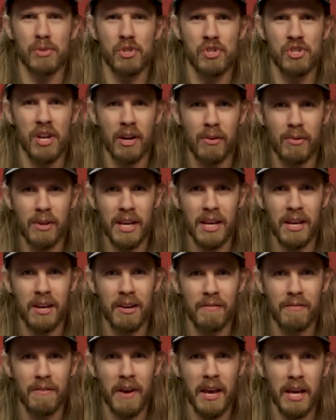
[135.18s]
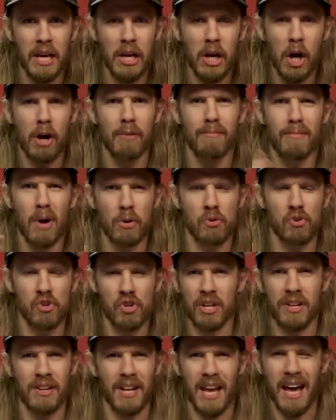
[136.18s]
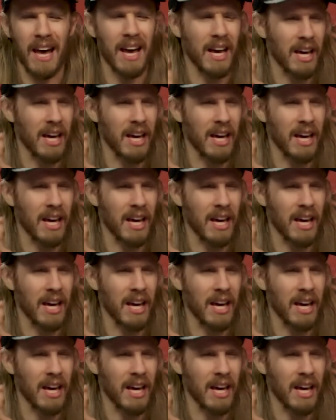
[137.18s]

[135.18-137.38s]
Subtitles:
is generally conveying emotion,